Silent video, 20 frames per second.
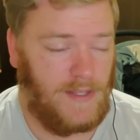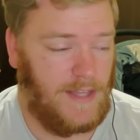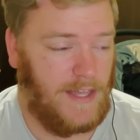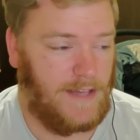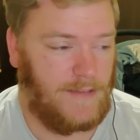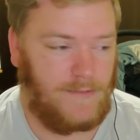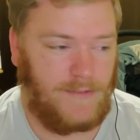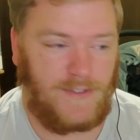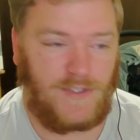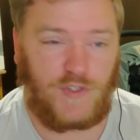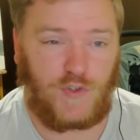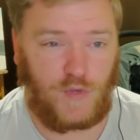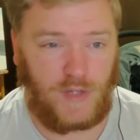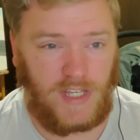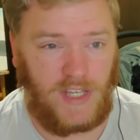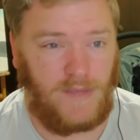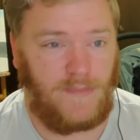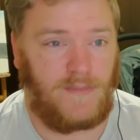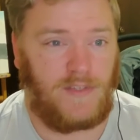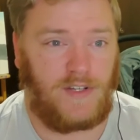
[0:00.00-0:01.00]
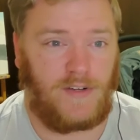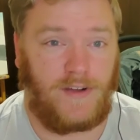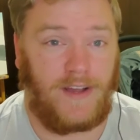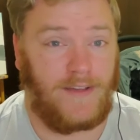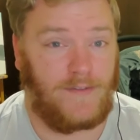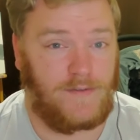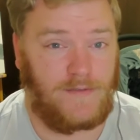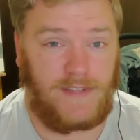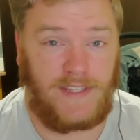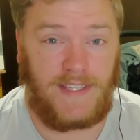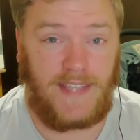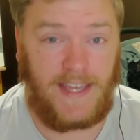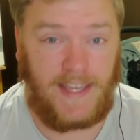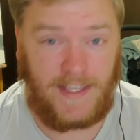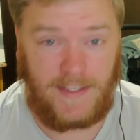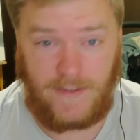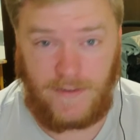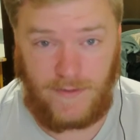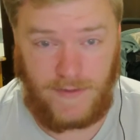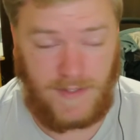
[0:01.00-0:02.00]
Like with Scream, you don't have to really take
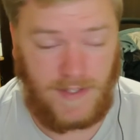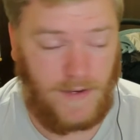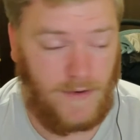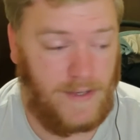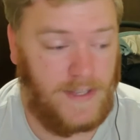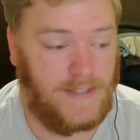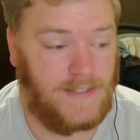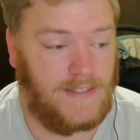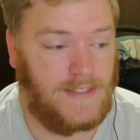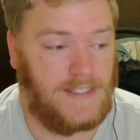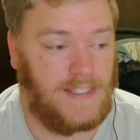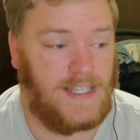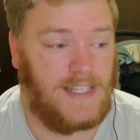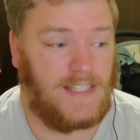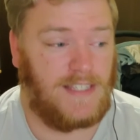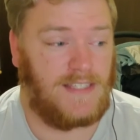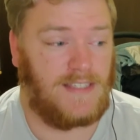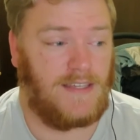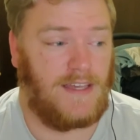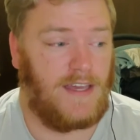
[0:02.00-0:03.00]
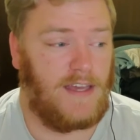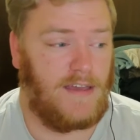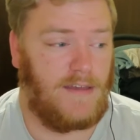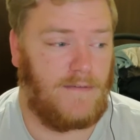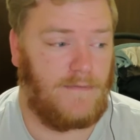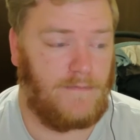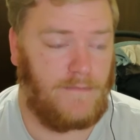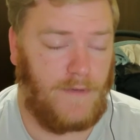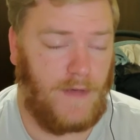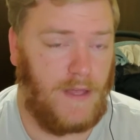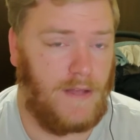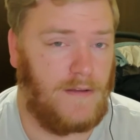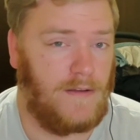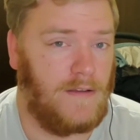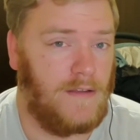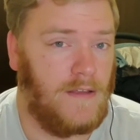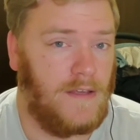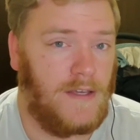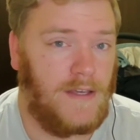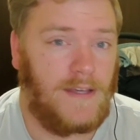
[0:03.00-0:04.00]
it too seriously. It's a fun
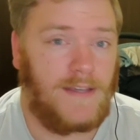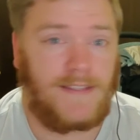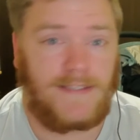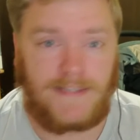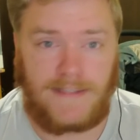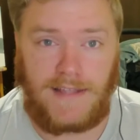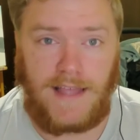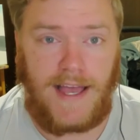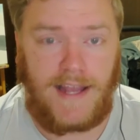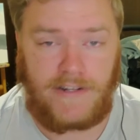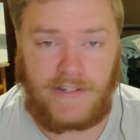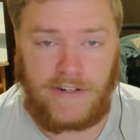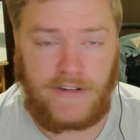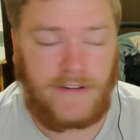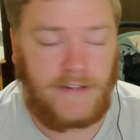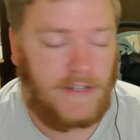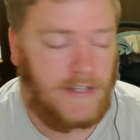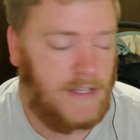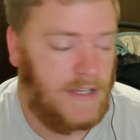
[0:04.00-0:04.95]
slasher.